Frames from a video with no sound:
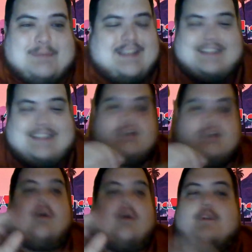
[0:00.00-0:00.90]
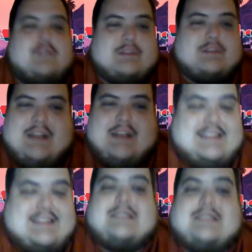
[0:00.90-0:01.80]
Like they'll go all over the place, and
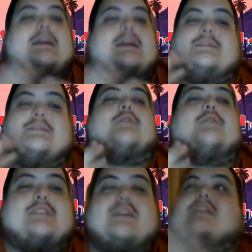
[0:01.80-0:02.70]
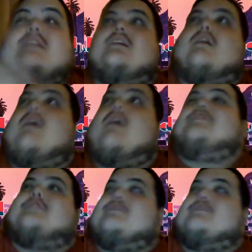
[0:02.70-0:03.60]
then sometimes it goes off
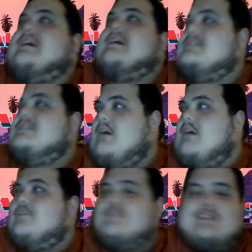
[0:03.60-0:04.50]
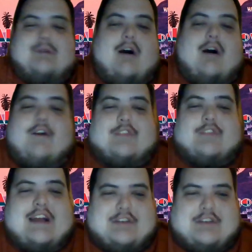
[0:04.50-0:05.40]
the rails, off the
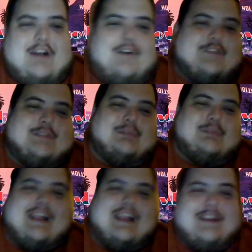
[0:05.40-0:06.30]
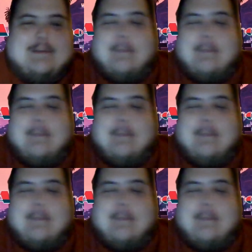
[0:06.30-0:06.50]
country, off the planet.